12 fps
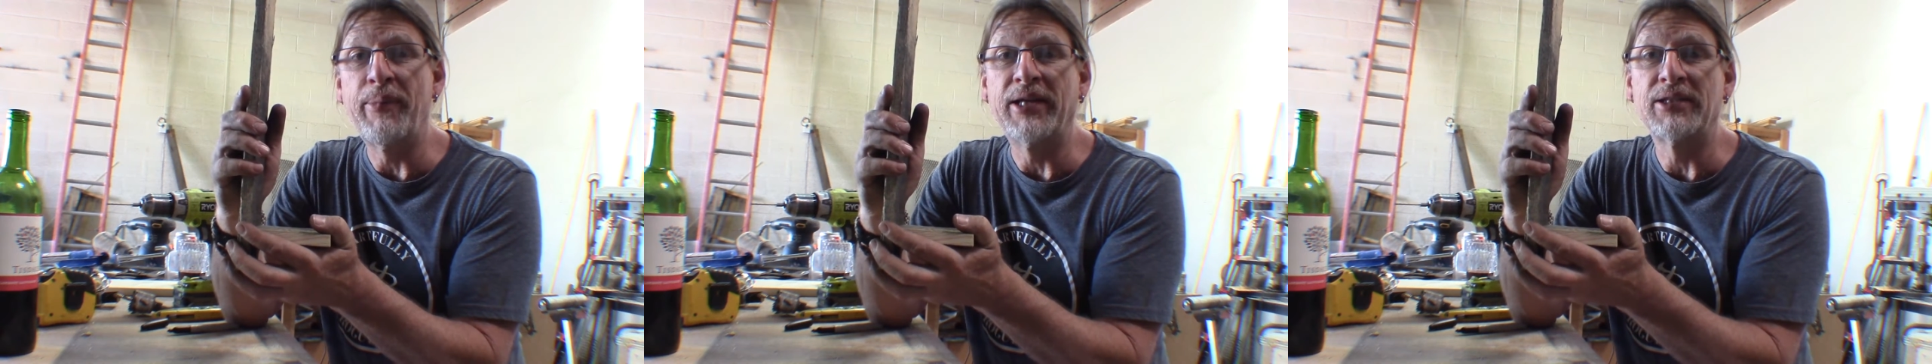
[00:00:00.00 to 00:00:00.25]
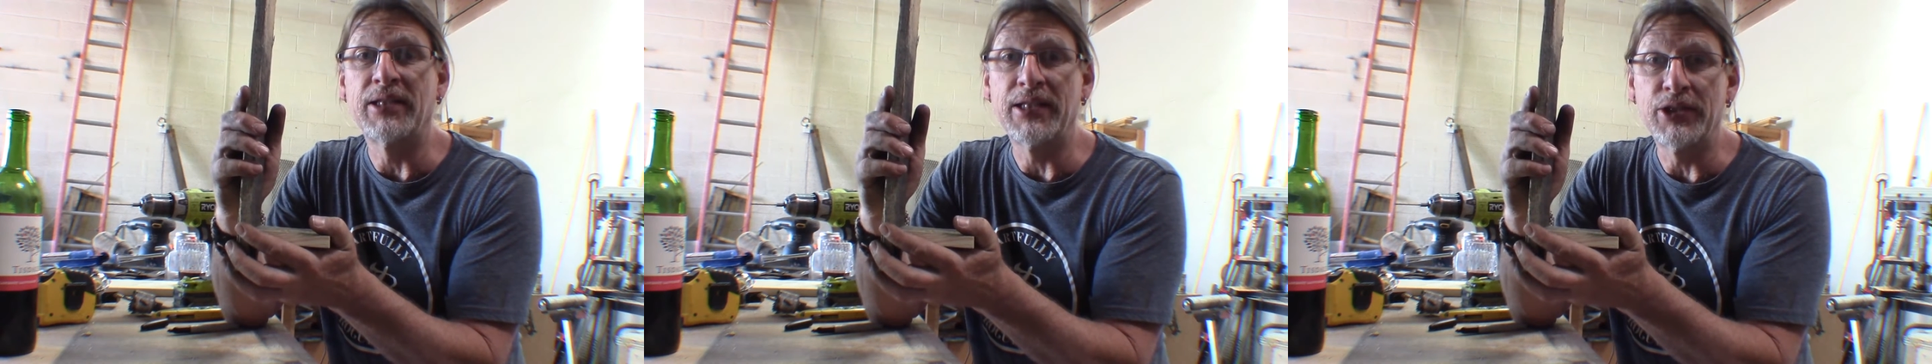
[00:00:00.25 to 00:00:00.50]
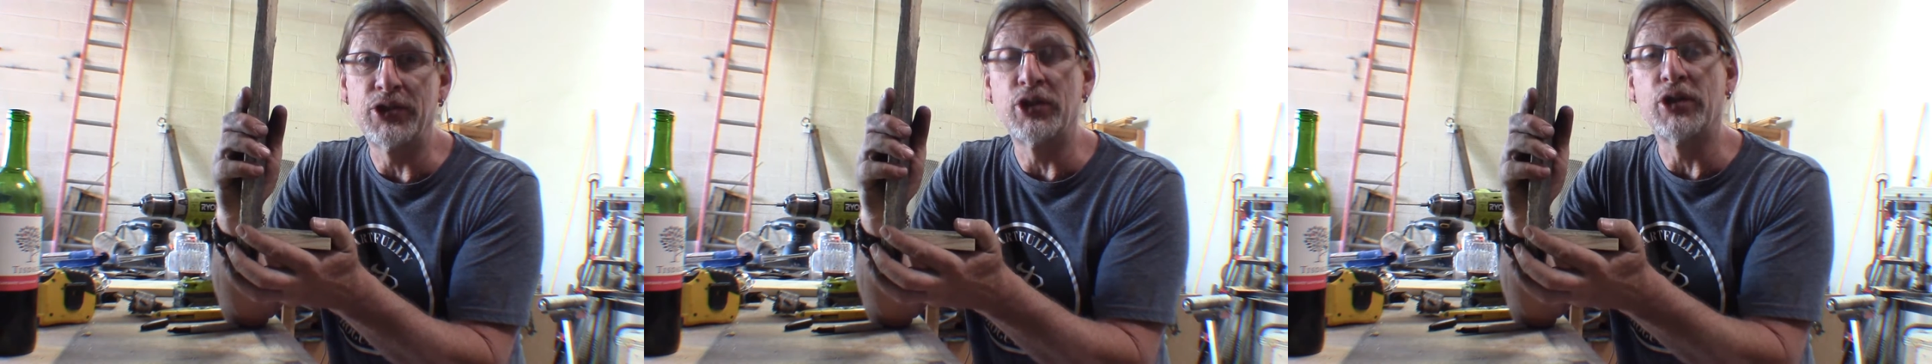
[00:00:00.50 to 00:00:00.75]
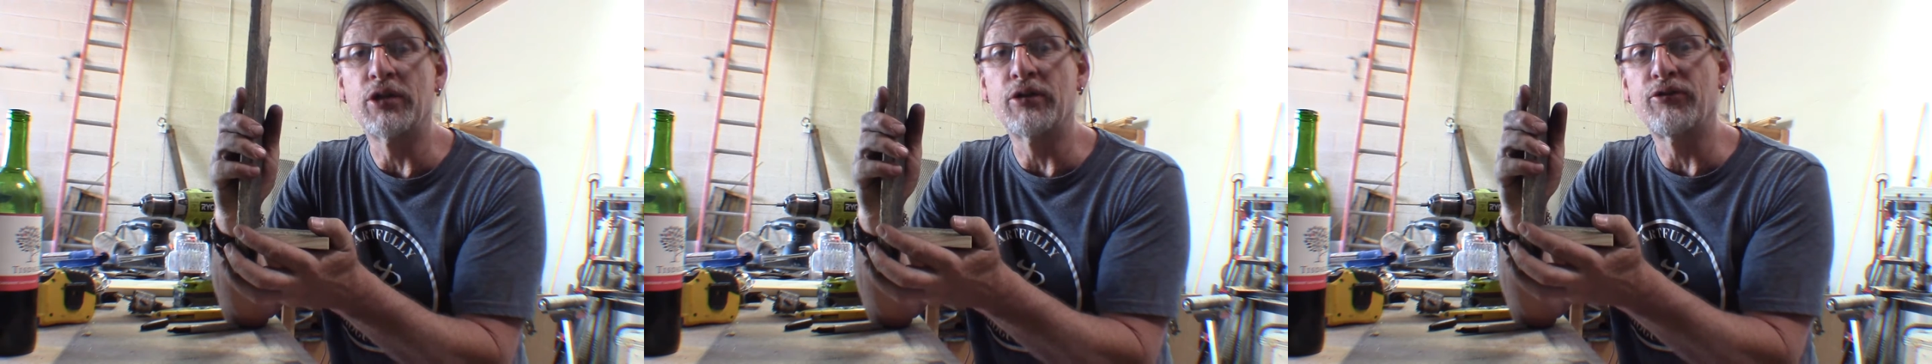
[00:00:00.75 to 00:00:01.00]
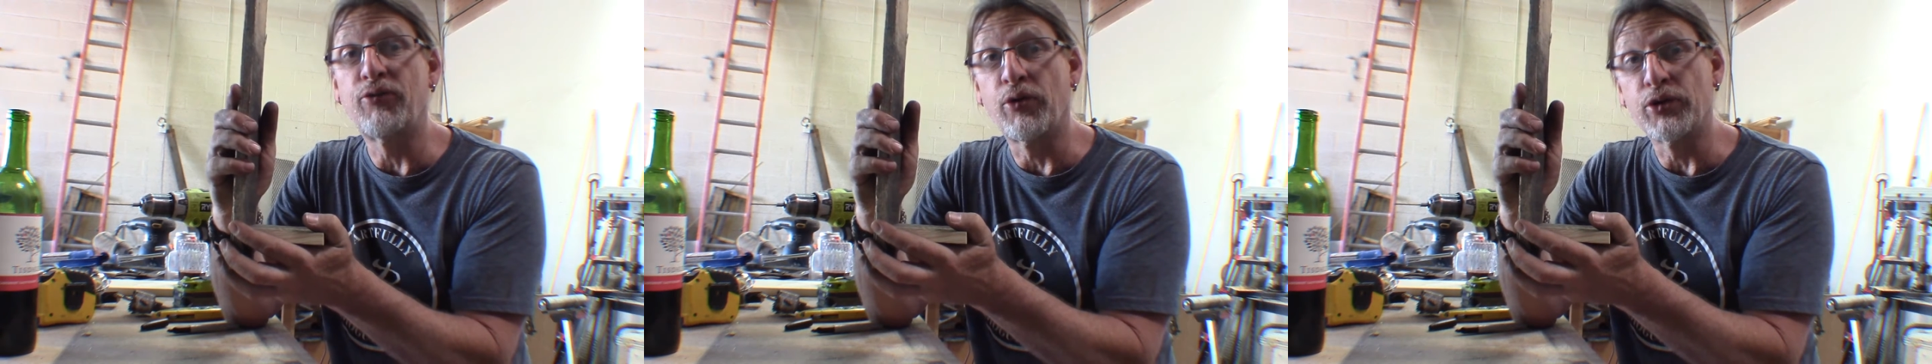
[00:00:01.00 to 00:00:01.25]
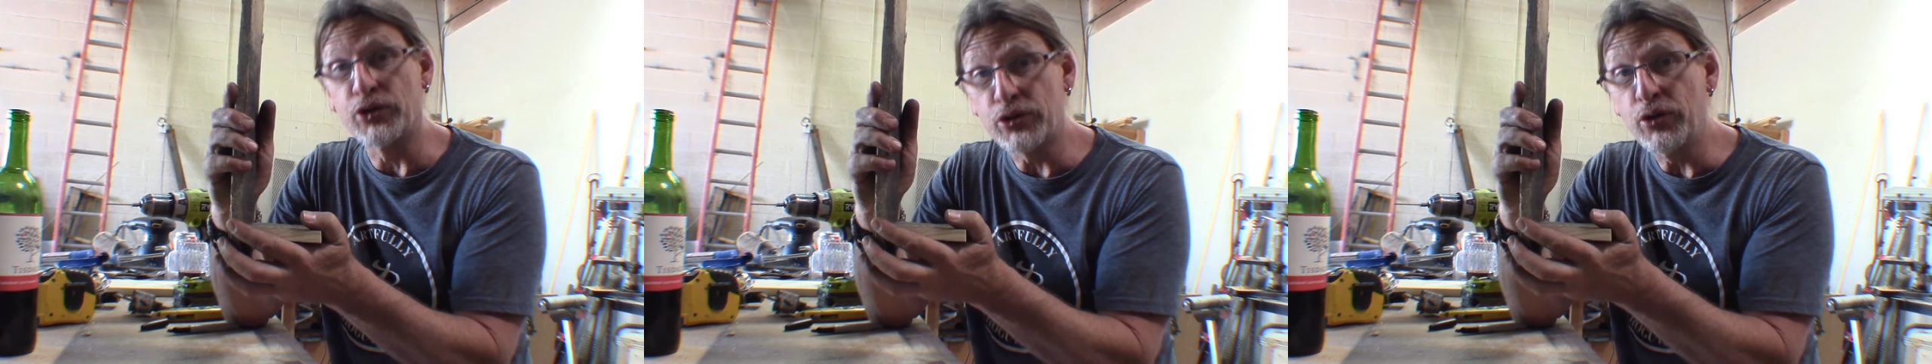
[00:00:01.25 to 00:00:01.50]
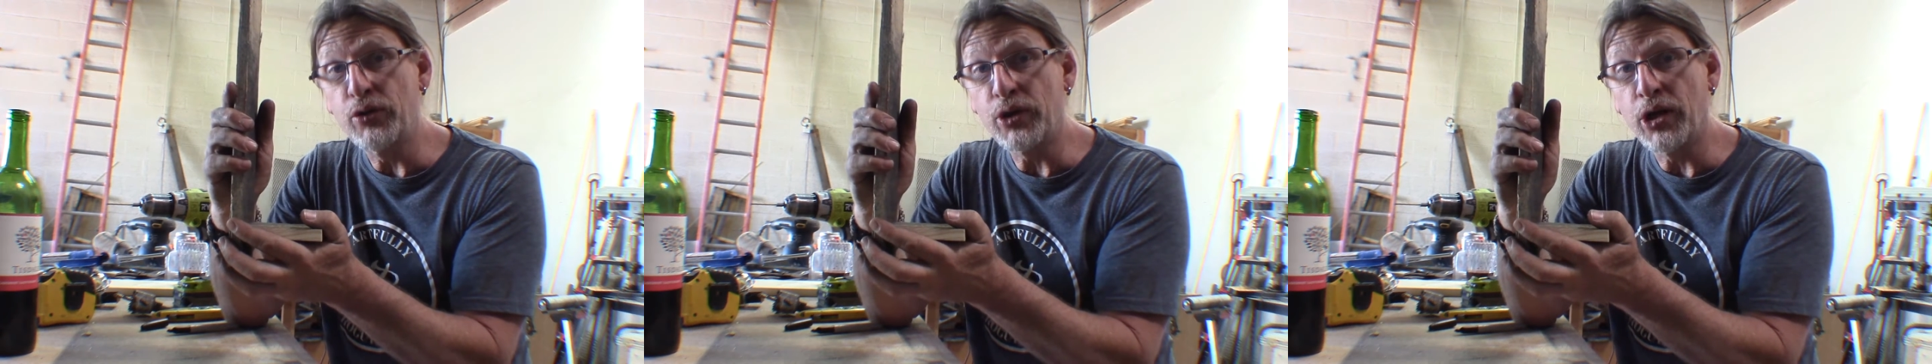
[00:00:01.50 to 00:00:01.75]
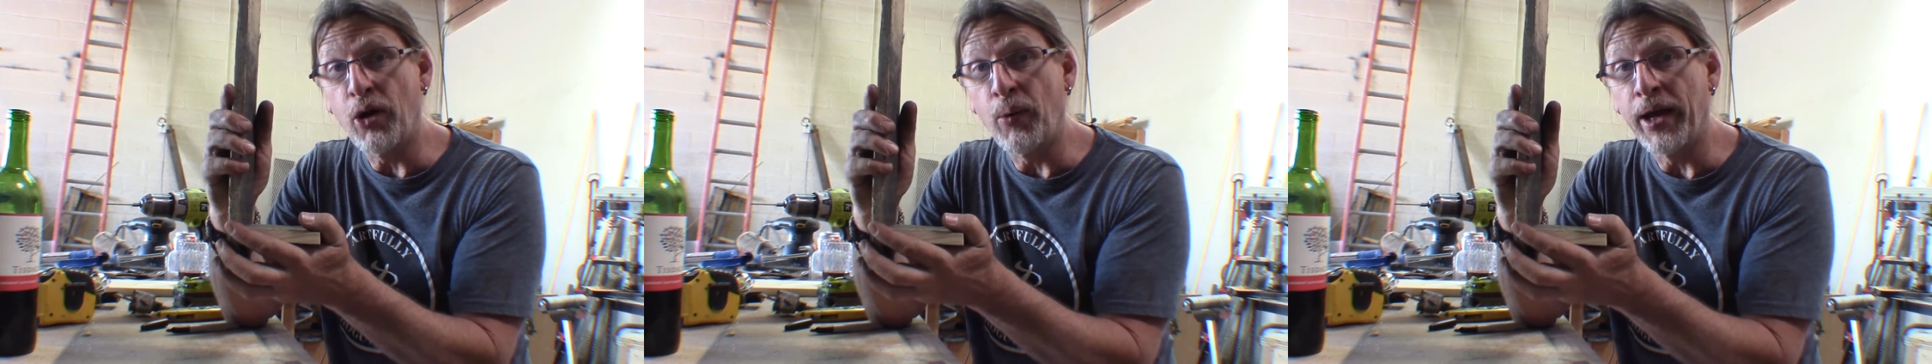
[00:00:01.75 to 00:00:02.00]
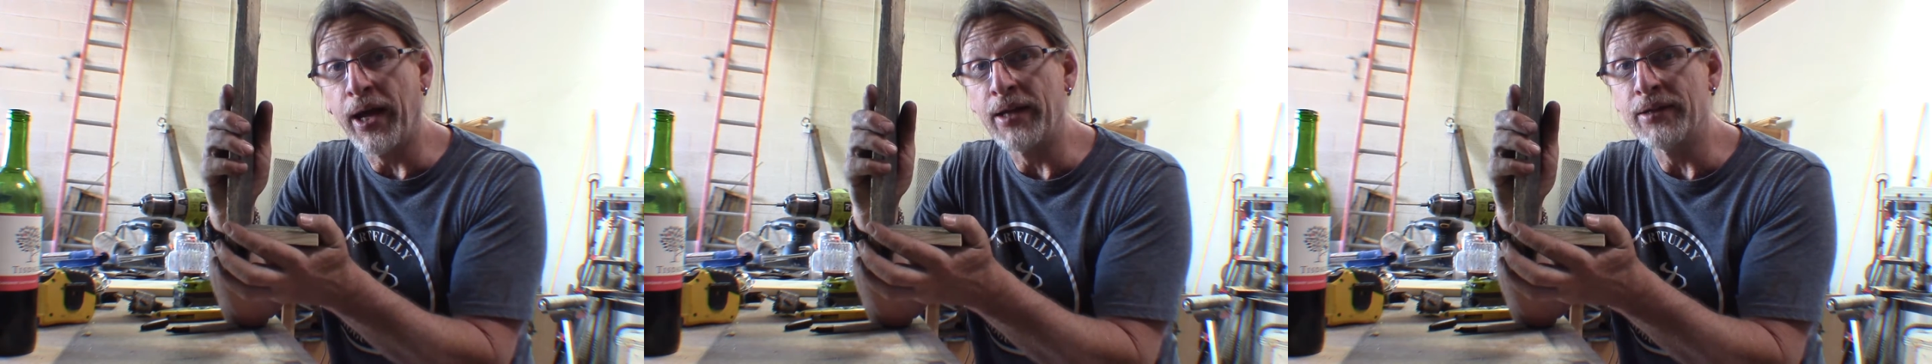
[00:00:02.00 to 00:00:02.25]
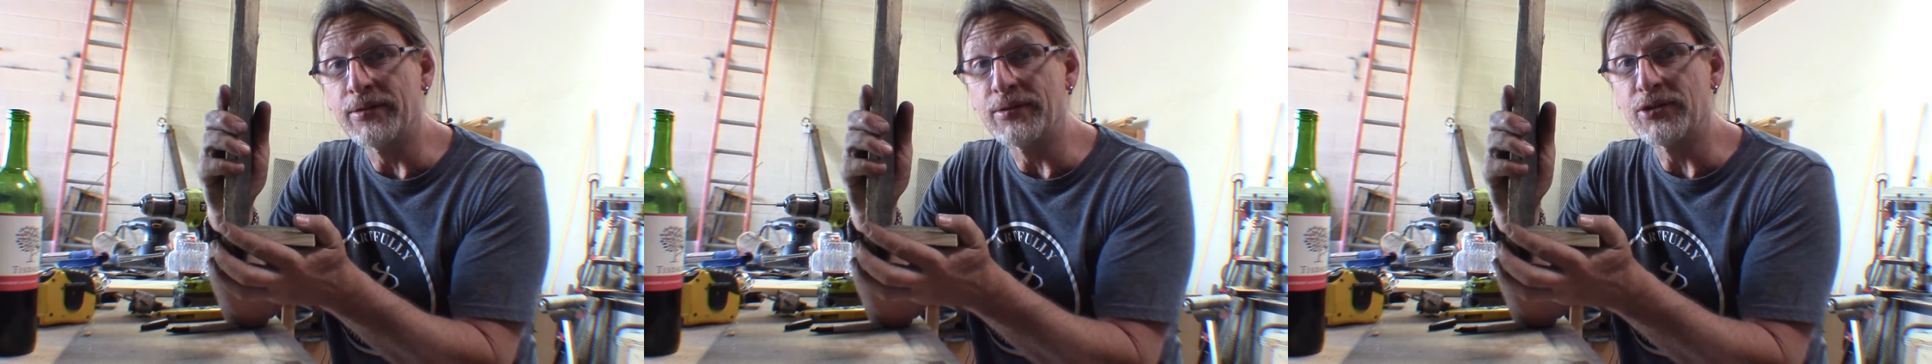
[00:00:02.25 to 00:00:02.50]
makes it easier for the screw to go in